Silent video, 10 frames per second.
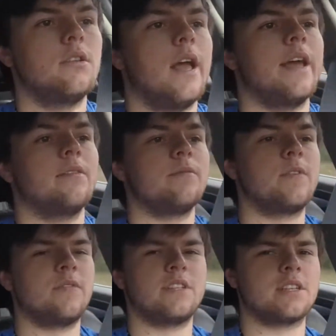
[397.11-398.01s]
at
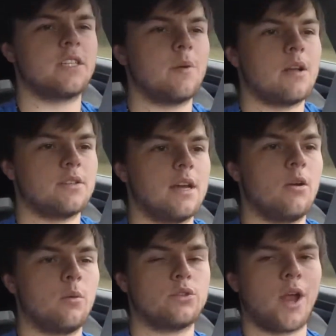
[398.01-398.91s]
50-60 miles an
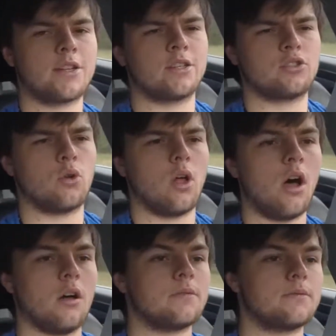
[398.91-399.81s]
hour with traction control
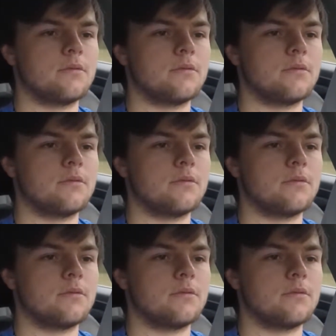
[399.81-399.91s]
off,